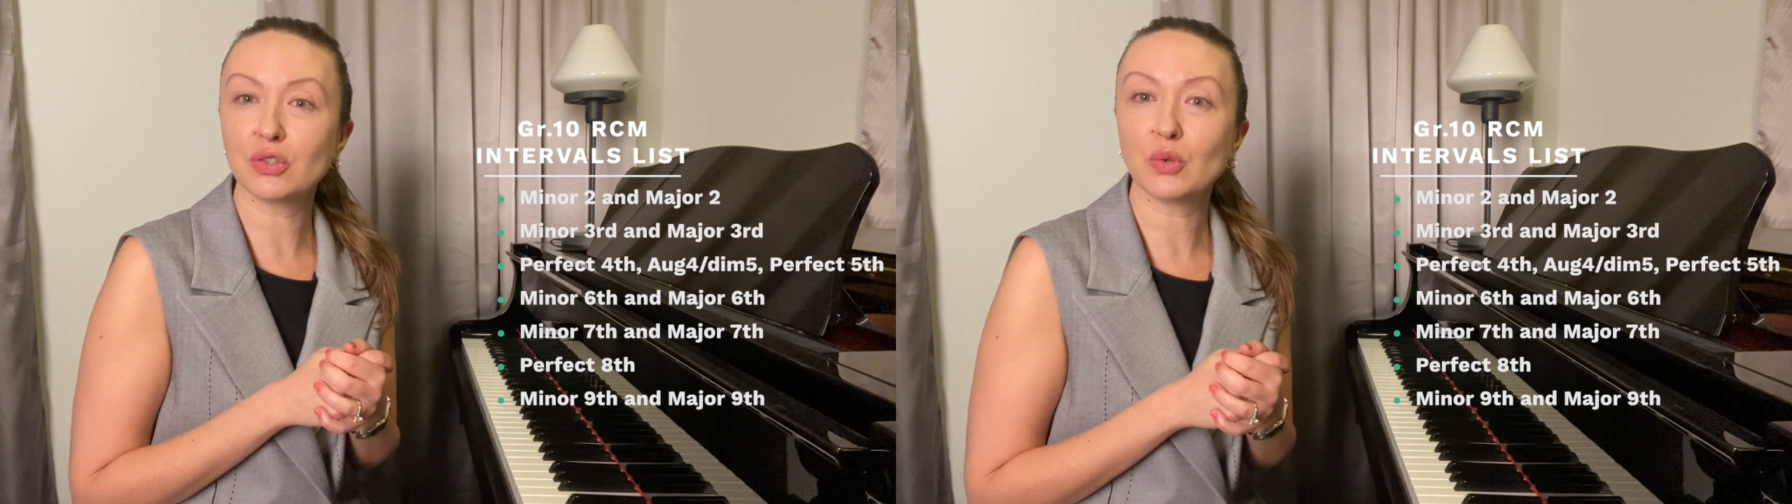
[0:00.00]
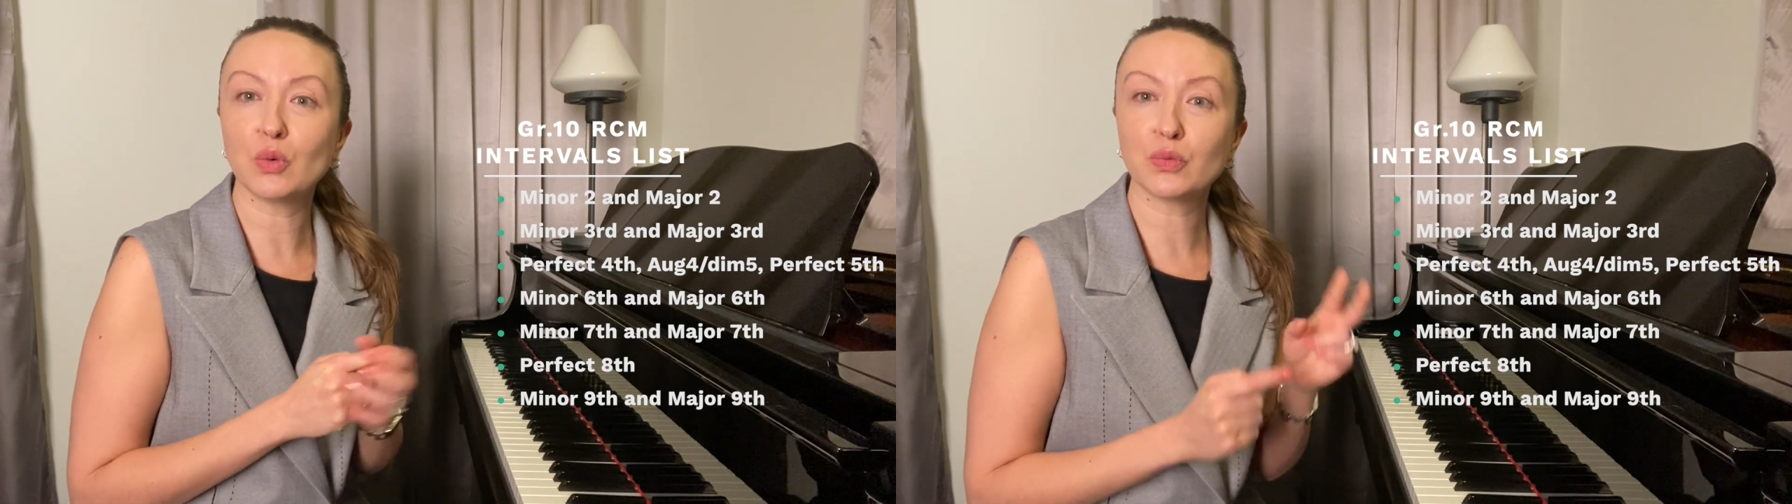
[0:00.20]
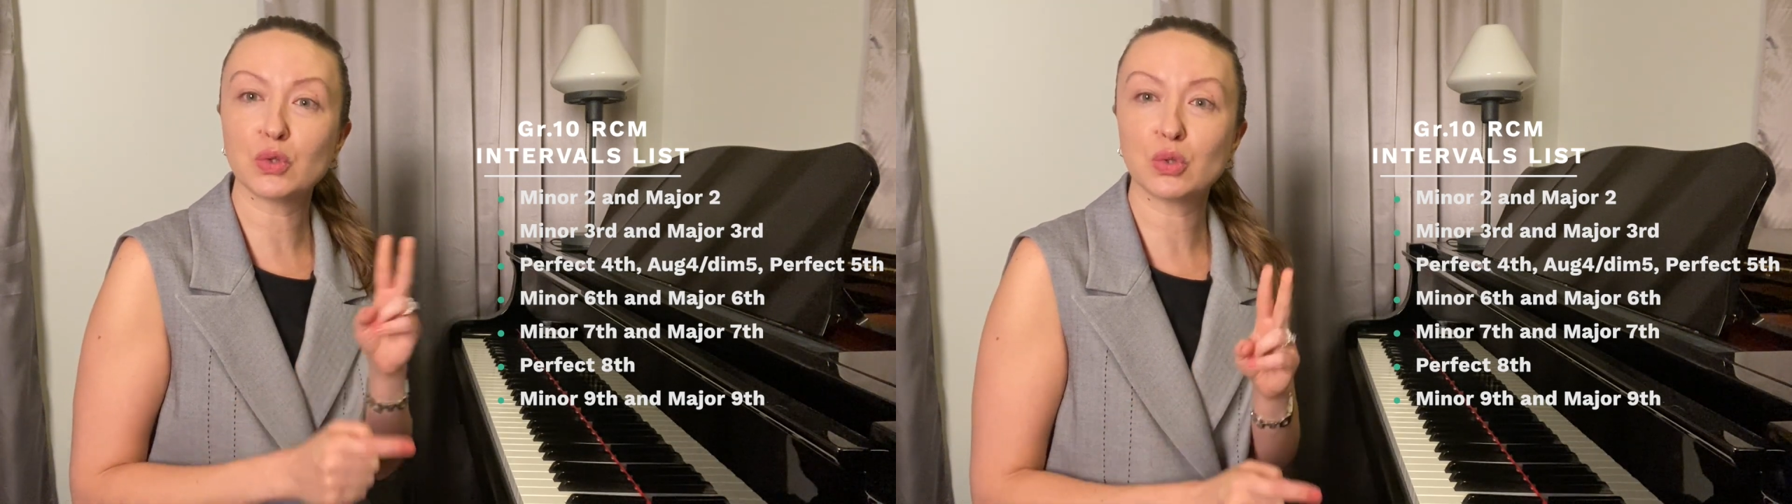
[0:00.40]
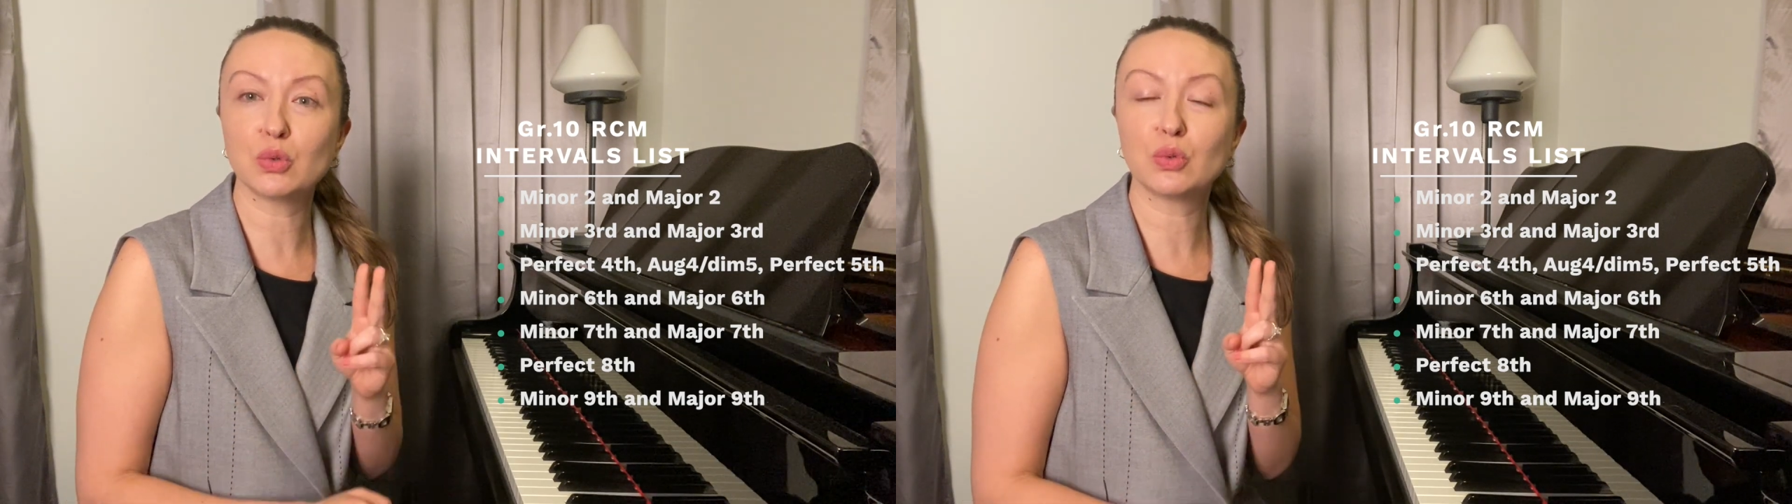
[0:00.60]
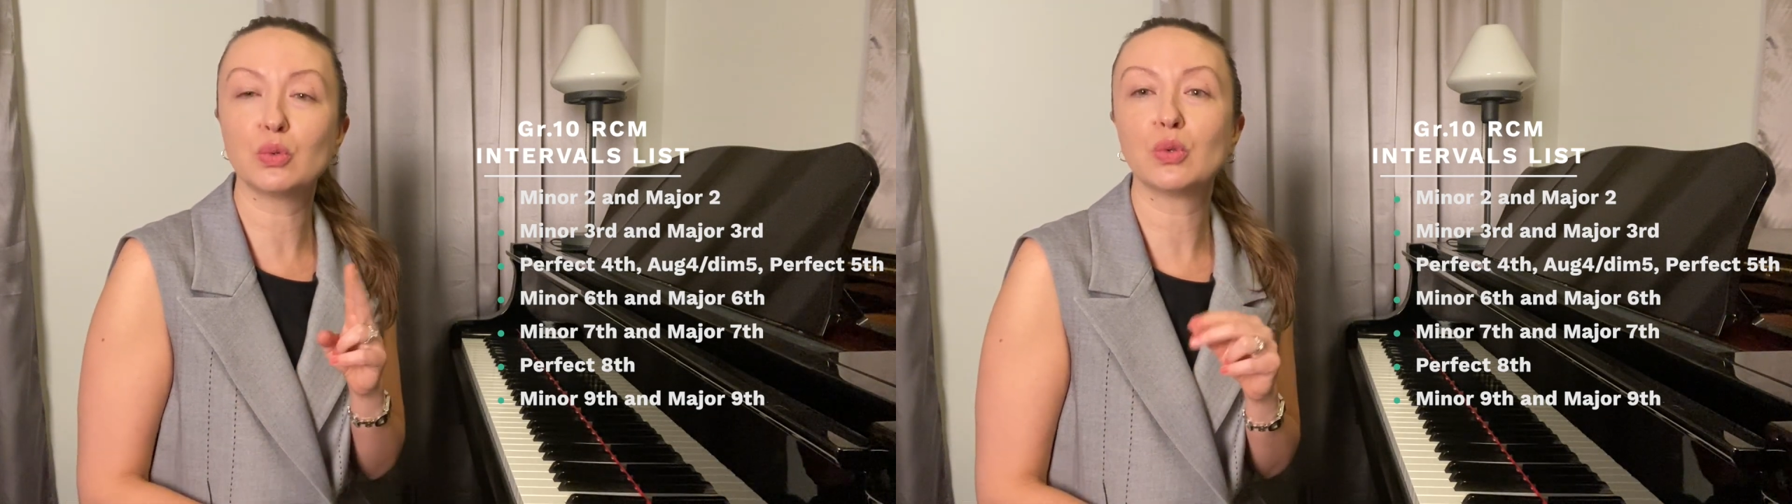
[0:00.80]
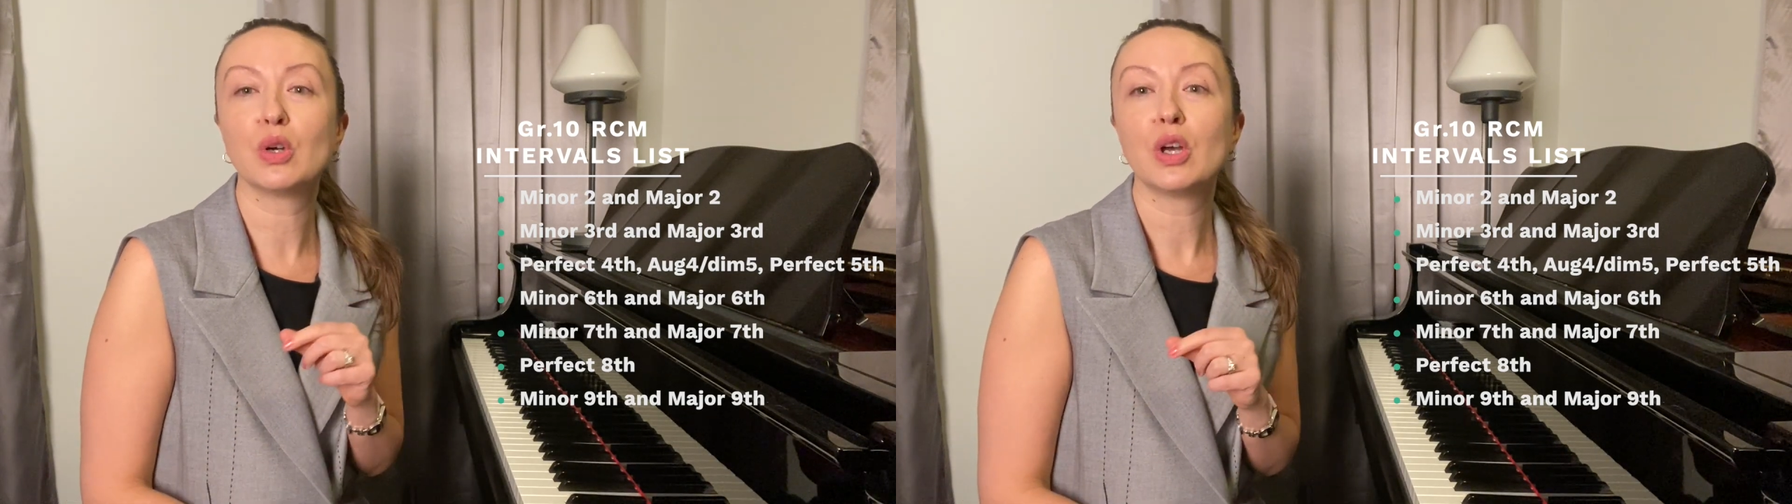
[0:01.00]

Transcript: of 2